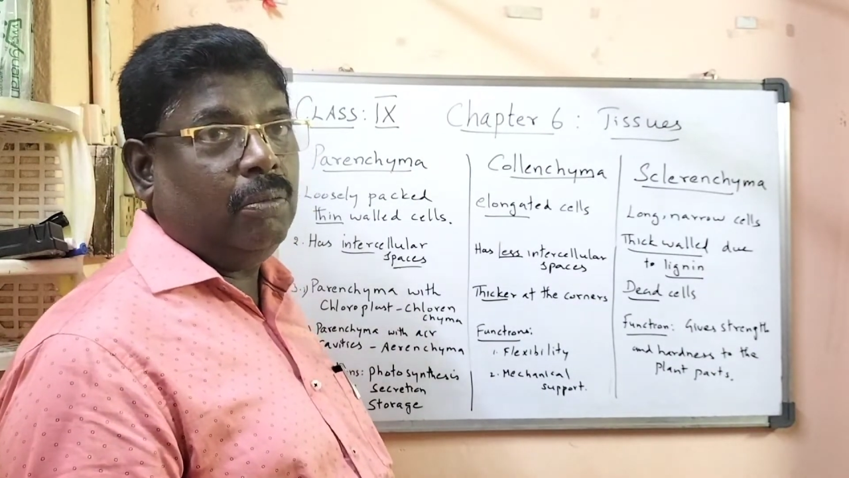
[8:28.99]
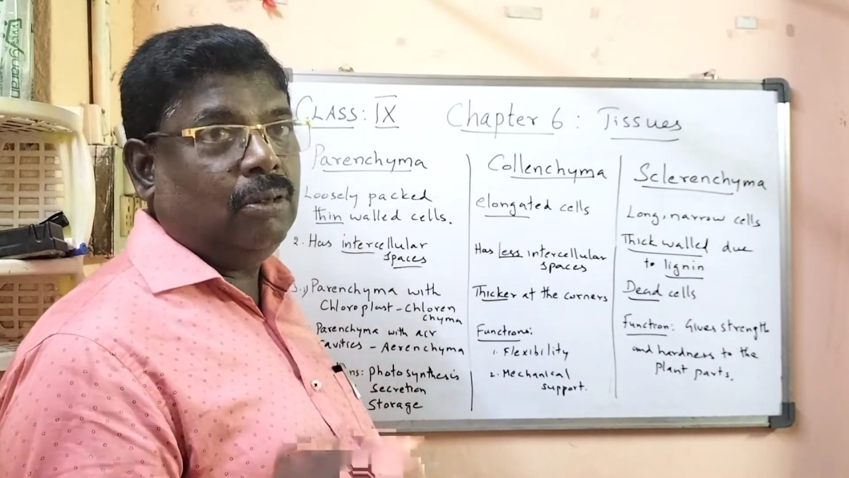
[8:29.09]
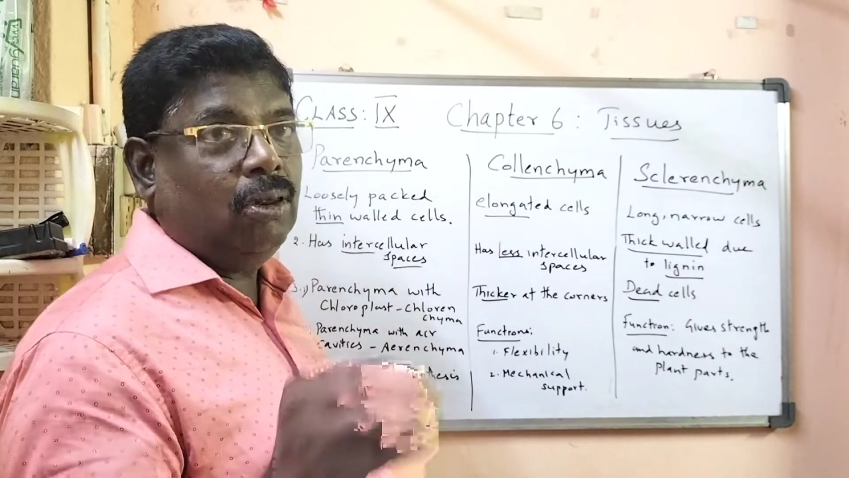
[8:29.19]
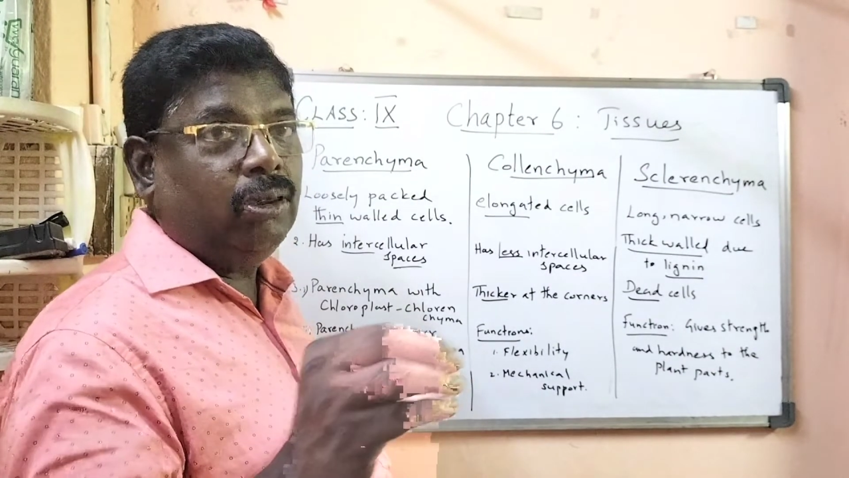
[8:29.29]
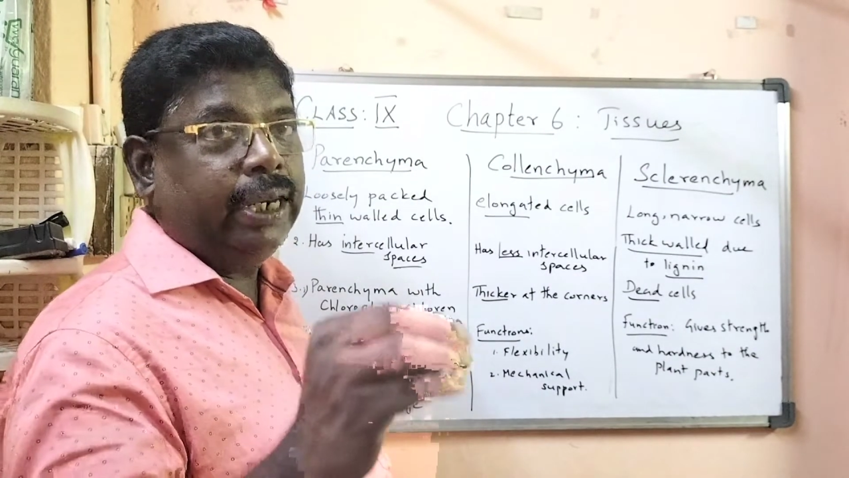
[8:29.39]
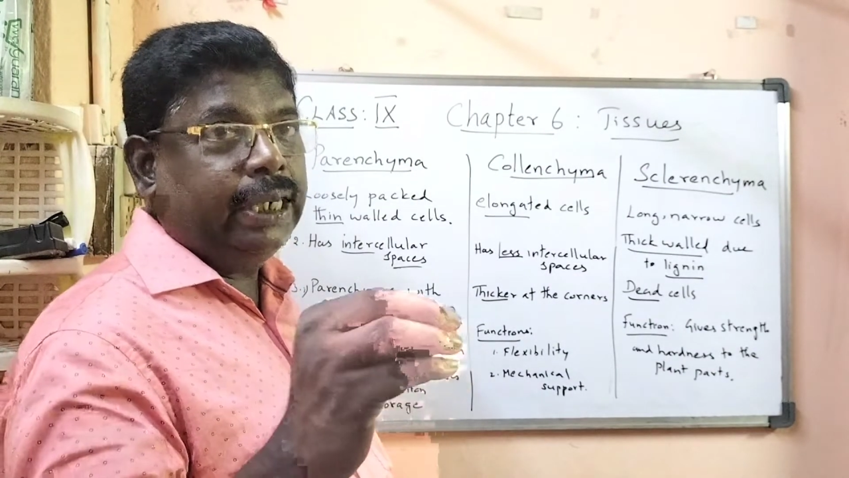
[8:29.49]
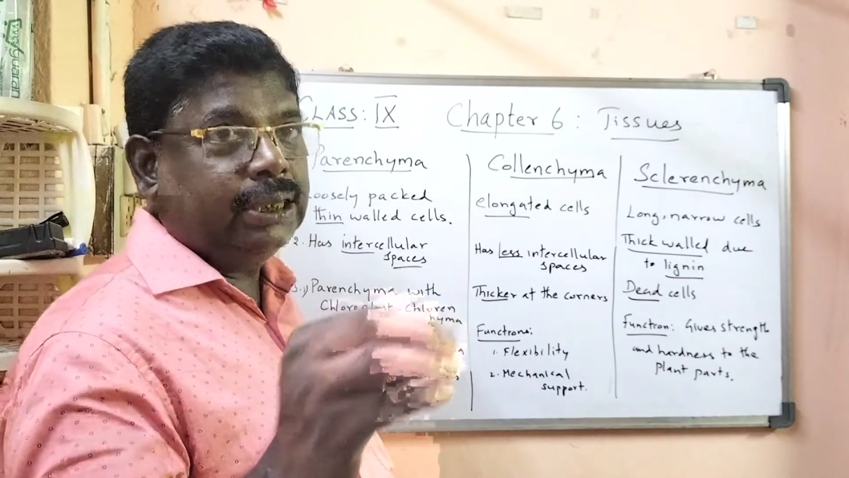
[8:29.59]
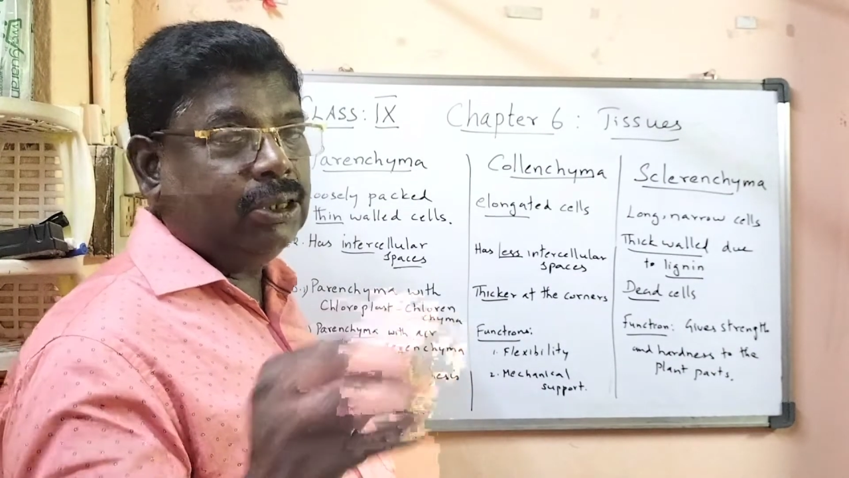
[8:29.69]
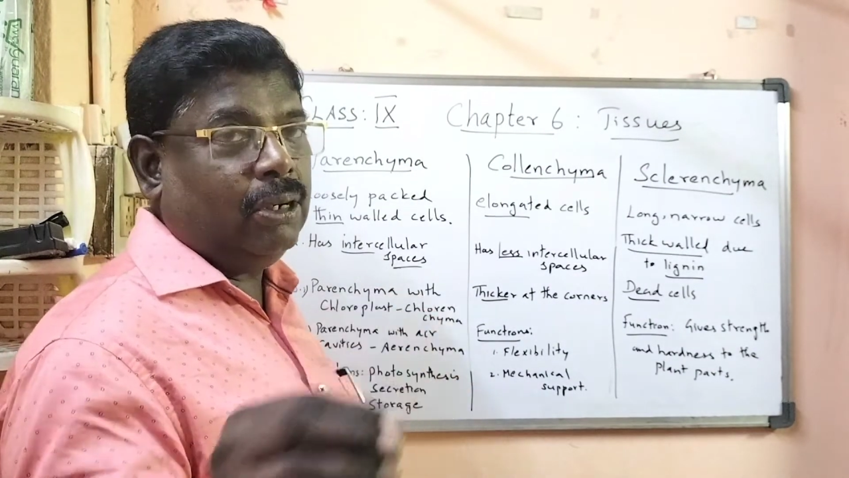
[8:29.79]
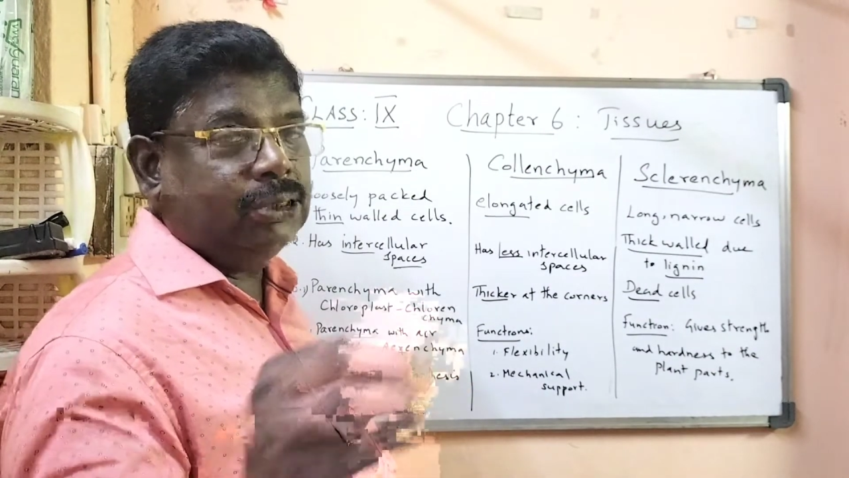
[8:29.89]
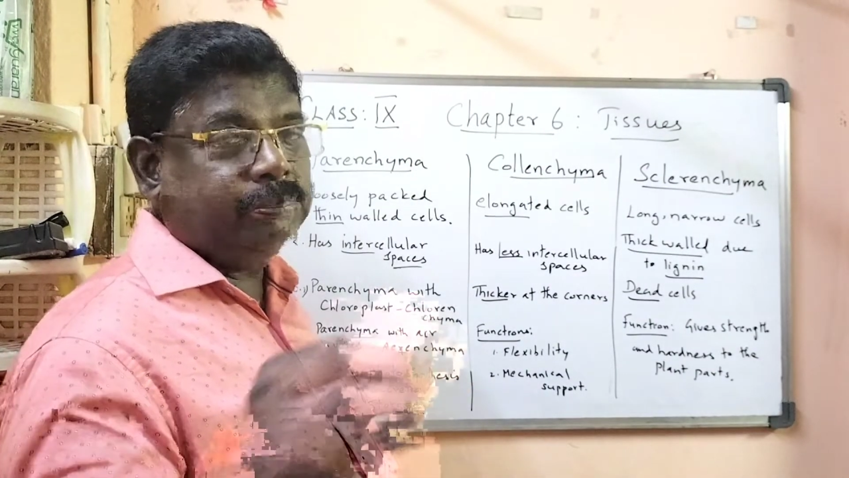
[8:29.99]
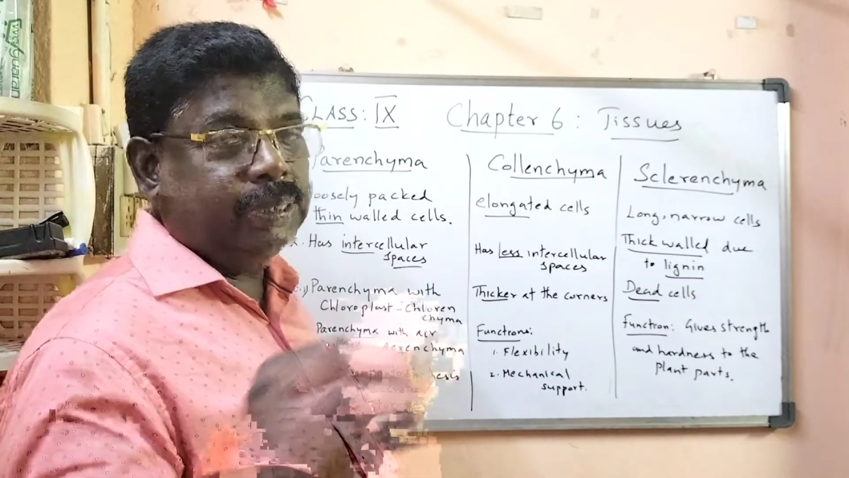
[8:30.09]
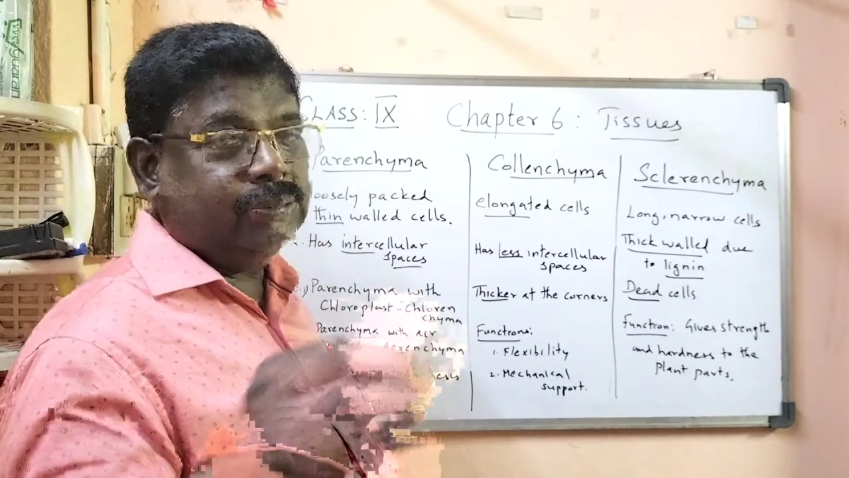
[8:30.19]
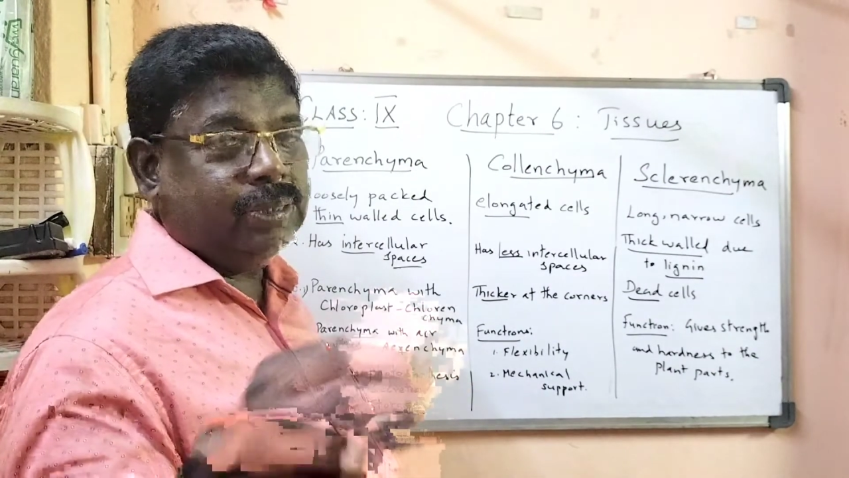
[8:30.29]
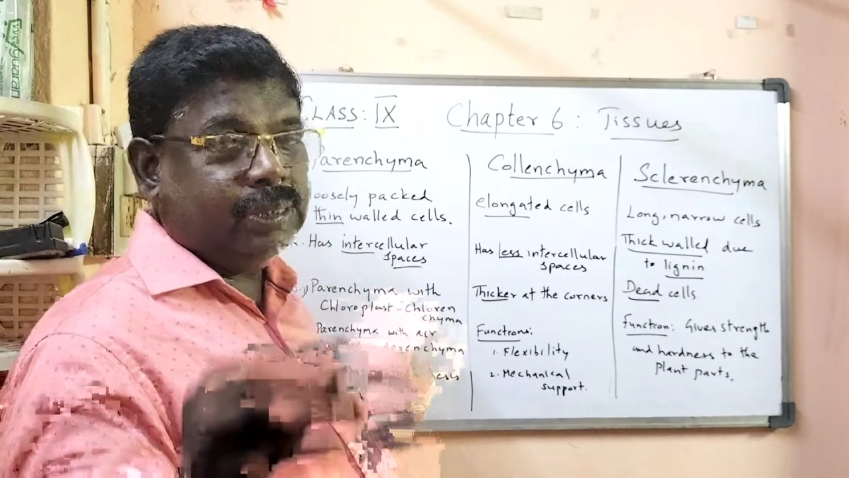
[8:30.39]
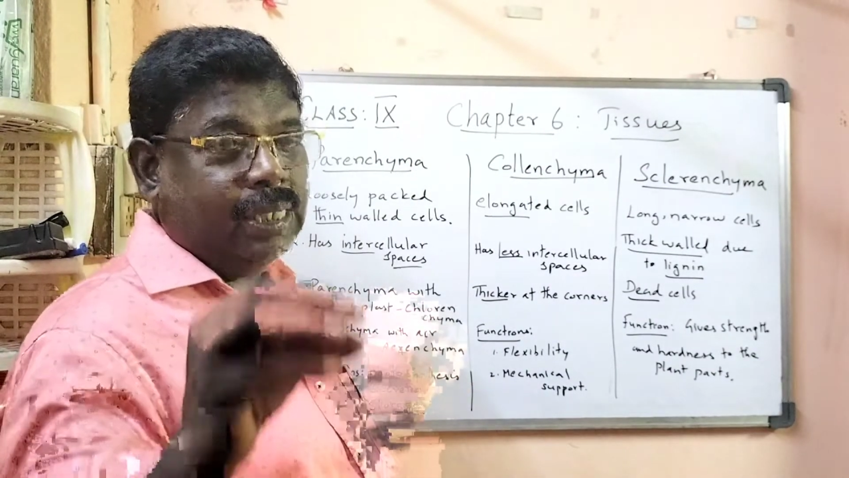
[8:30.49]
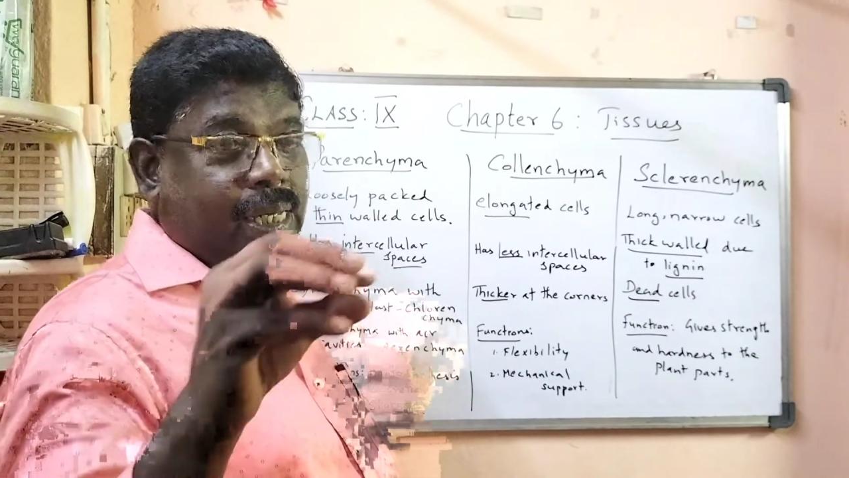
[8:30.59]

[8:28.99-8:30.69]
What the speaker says: more intercellular spaces.